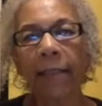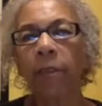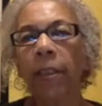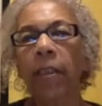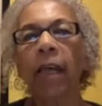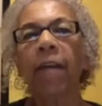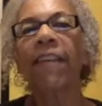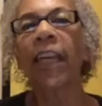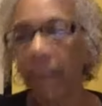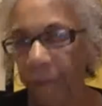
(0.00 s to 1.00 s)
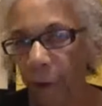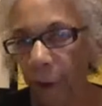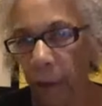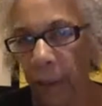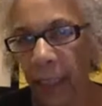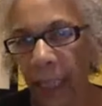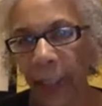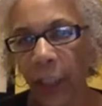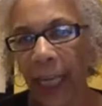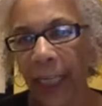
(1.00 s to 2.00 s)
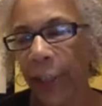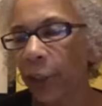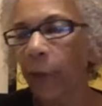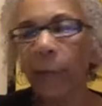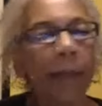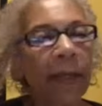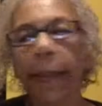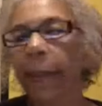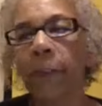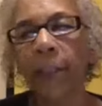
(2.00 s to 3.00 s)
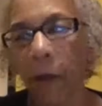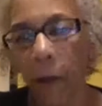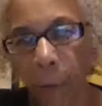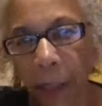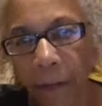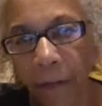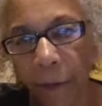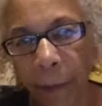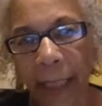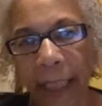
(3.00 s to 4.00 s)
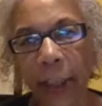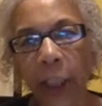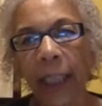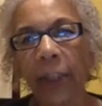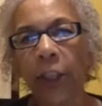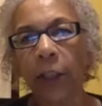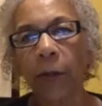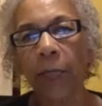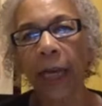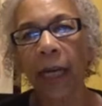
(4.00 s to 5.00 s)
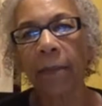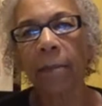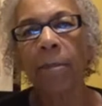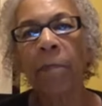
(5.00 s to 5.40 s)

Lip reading: There was a lot of informal education, or maybe it was our real formal education going on.